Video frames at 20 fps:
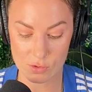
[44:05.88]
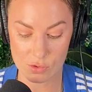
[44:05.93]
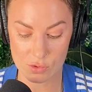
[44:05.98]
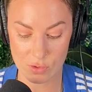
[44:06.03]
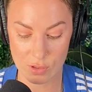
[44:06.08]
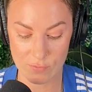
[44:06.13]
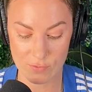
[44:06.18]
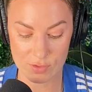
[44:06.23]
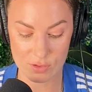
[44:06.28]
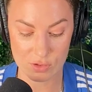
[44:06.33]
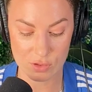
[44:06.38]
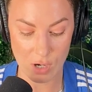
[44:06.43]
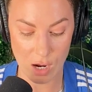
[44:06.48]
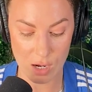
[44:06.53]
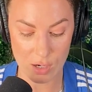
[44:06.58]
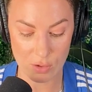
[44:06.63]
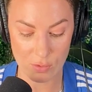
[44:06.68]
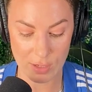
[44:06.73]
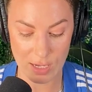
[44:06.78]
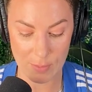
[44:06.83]
story of his
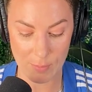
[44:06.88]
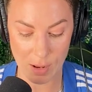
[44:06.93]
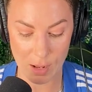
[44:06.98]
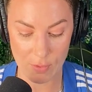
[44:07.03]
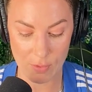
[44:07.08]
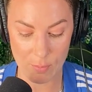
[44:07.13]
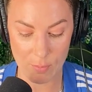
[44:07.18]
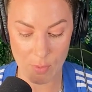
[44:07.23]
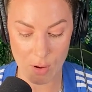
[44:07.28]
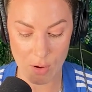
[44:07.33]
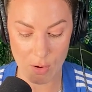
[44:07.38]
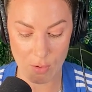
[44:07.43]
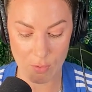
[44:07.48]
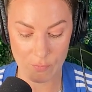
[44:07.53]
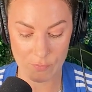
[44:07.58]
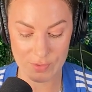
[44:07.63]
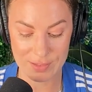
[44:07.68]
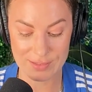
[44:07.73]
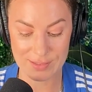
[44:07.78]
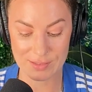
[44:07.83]
daughter who came out of the
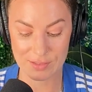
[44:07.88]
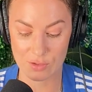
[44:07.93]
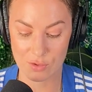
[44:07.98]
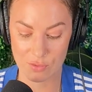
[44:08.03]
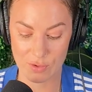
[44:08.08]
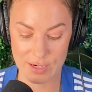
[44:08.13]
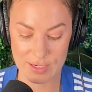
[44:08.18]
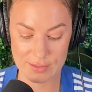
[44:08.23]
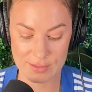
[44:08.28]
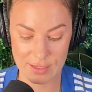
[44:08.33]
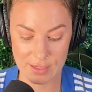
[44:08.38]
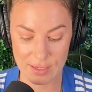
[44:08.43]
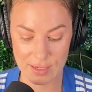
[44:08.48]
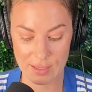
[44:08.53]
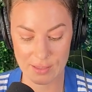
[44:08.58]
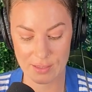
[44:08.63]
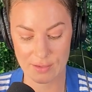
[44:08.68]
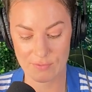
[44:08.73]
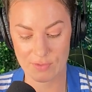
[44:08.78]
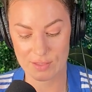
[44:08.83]
mall. This is crazy.
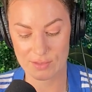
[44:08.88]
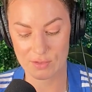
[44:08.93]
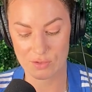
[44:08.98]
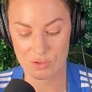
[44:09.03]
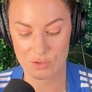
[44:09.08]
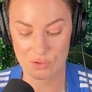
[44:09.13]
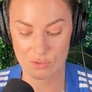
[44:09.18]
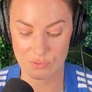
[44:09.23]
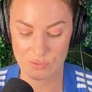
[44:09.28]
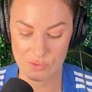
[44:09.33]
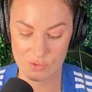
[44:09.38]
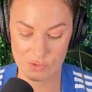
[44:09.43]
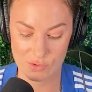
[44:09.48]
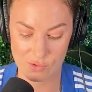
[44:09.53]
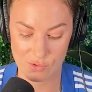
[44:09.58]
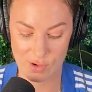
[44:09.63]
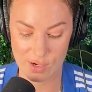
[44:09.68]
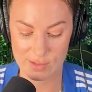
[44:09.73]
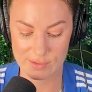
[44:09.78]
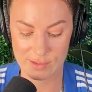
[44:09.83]
If this is true, this is
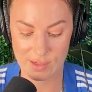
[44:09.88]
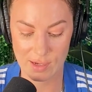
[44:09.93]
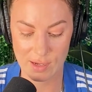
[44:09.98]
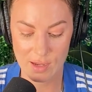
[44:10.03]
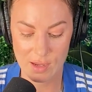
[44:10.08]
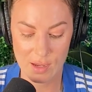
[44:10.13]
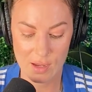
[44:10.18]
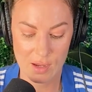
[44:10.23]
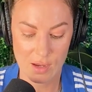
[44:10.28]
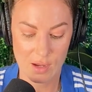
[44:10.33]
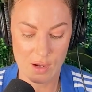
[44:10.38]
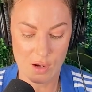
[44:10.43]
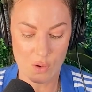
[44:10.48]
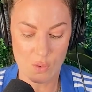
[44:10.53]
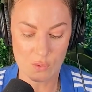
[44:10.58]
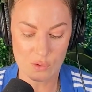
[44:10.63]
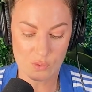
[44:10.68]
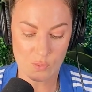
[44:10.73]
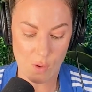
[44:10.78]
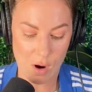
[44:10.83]
crazy.
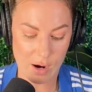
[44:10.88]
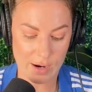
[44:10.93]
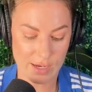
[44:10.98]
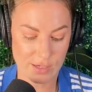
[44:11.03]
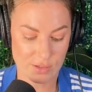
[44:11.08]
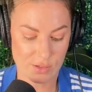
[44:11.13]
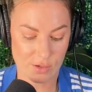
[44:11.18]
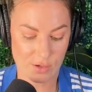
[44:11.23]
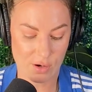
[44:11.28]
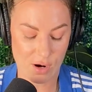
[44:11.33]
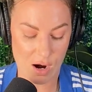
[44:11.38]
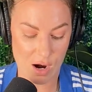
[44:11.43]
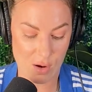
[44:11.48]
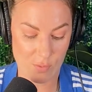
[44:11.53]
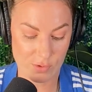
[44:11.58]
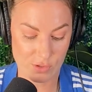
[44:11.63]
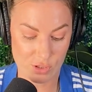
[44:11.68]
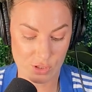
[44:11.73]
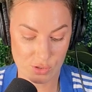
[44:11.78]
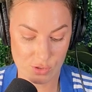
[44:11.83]
Who was walking to her car
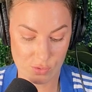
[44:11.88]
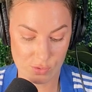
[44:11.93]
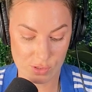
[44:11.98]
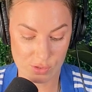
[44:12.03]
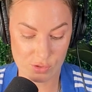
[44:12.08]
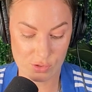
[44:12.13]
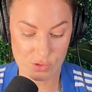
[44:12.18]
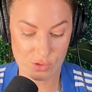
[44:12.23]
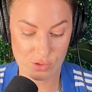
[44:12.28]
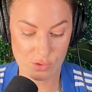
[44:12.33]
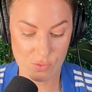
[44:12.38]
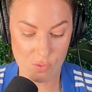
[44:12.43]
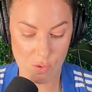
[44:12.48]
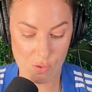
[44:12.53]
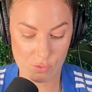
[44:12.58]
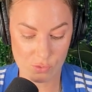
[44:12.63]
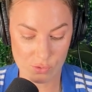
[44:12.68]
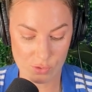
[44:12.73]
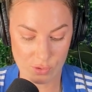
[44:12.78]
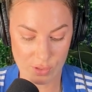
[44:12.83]
when she noticed 2
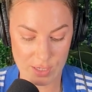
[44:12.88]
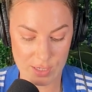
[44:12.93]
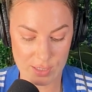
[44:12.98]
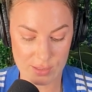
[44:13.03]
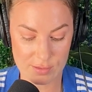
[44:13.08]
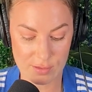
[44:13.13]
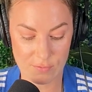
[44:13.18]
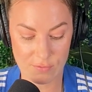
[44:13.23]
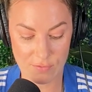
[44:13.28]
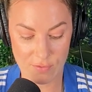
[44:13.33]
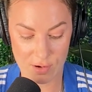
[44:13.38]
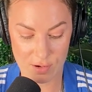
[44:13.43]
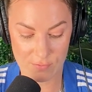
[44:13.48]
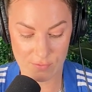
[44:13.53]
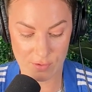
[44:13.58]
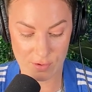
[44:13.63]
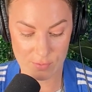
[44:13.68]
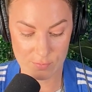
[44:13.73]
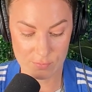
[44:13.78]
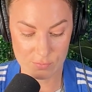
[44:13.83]
older ladies in front of
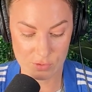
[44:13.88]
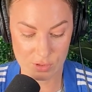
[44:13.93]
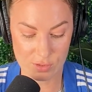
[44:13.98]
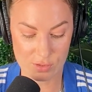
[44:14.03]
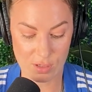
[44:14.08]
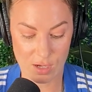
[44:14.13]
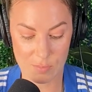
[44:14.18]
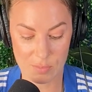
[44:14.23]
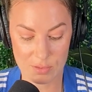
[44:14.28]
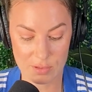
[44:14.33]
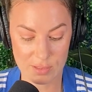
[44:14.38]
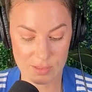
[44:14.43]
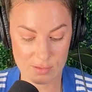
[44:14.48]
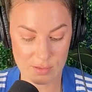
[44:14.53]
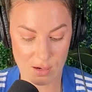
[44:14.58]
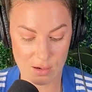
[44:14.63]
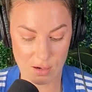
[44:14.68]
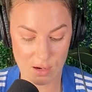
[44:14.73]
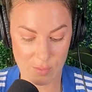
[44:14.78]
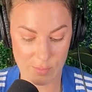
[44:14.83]
her. She saw a police
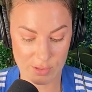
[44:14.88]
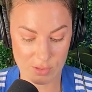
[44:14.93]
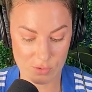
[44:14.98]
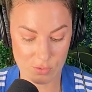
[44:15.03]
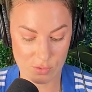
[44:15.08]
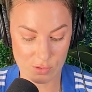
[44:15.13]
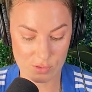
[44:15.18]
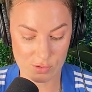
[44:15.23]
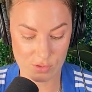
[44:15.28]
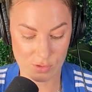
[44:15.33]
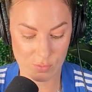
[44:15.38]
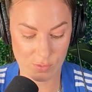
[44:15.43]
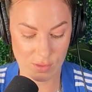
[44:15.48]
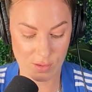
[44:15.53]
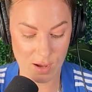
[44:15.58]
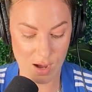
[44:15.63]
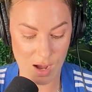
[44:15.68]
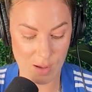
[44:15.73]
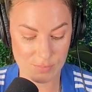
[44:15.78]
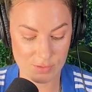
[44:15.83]
car coming towards her with
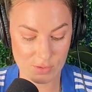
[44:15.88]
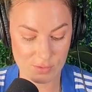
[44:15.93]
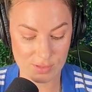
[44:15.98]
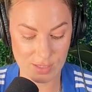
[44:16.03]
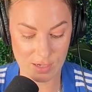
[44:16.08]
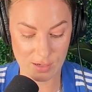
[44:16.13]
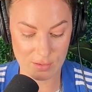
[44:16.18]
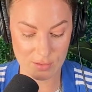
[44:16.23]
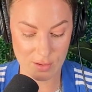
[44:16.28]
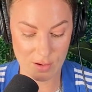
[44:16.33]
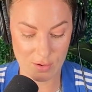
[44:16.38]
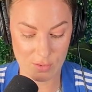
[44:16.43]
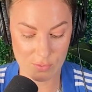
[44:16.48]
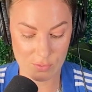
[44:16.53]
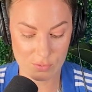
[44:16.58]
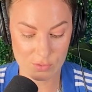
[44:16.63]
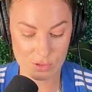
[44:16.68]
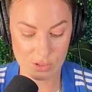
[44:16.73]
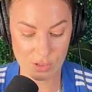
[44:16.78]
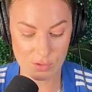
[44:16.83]
cops who said
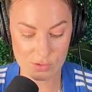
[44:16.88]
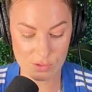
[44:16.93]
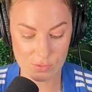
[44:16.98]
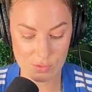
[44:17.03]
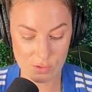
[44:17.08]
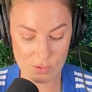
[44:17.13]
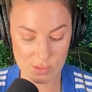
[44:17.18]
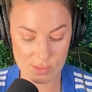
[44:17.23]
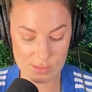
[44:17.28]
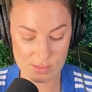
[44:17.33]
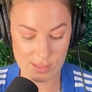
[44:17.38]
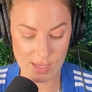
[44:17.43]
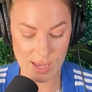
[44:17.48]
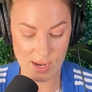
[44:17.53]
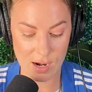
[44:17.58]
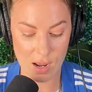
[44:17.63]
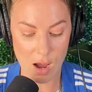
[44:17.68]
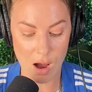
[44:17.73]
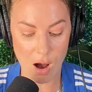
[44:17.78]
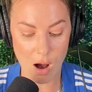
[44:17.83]
hello. She also noticed
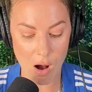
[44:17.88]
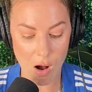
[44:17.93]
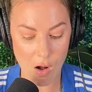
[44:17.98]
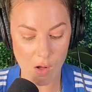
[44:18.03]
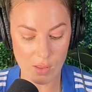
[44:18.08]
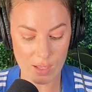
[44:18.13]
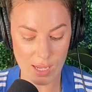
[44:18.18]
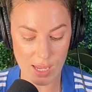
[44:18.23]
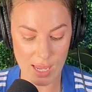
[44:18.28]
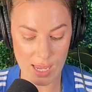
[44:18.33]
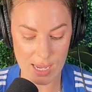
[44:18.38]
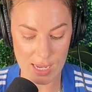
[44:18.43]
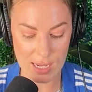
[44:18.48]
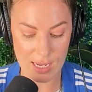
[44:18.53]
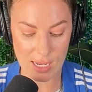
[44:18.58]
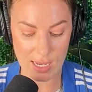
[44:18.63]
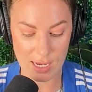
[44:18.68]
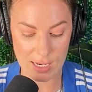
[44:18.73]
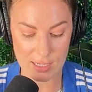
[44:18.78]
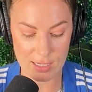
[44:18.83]
that all
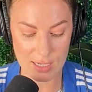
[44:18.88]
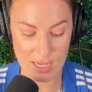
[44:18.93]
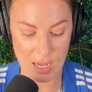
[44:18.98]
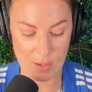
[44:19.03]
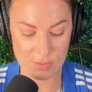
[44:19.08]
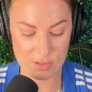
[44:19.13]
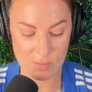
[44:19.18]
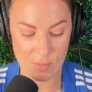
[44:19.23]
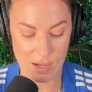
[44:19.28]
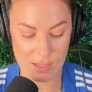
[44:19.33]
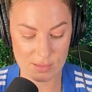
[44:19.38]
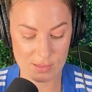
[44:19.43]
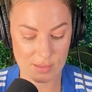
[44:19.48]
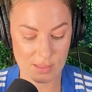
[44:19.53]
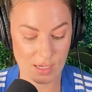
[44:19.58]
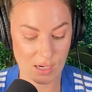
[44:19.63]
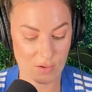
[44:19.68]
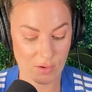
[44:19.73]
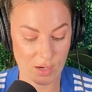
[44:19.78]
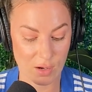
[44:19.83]
8 handicap spots in
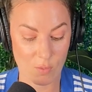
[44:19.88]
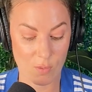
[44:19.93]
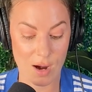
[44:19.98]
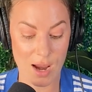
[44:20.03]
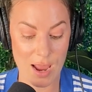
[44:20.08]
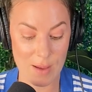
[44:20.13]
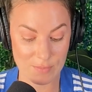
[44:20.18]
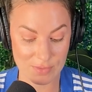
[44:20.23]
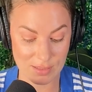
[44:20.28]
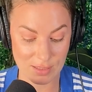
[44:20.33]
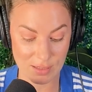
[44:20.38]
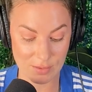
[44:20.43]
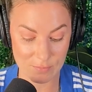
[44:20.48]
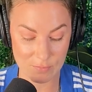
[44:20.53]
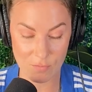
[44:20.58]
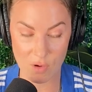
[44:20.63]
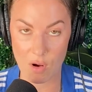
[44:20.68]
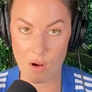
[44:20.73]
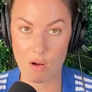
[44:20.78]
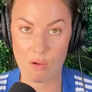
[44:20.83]
the area were empty.
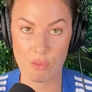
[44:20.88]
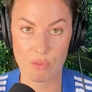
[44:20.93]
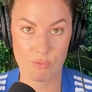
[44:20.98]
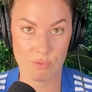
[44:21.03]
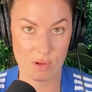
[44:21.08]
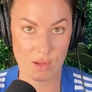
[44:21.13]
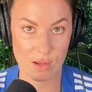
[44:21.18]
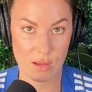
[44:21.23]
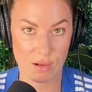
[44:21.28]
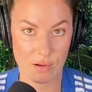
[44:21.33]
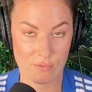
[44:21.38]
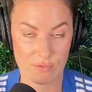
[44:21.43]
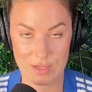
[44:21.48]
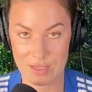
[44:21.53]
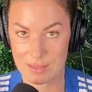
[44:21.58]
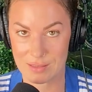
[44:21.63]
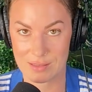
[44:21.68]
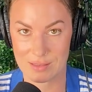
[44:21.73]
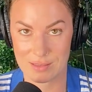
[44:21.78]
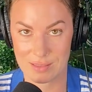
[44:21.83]
All 3 of
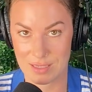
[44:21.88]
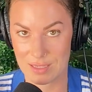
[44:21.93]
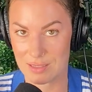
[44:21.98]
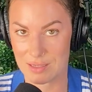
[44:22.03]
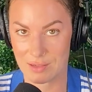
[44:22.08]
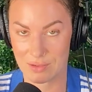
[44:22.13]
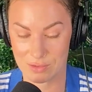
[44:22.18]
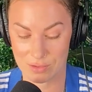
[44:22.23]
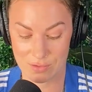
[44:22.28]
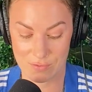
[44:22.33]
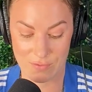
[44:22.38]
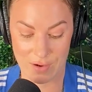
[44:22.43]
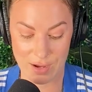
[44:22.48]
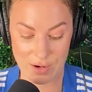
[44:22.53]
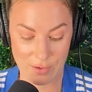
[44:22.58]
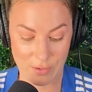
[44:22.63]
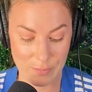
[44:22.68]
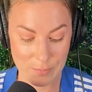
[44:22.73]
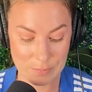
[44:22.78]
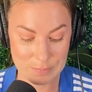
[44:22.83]
these details are
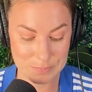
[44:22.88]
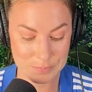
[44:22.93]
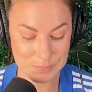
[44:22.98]
vital.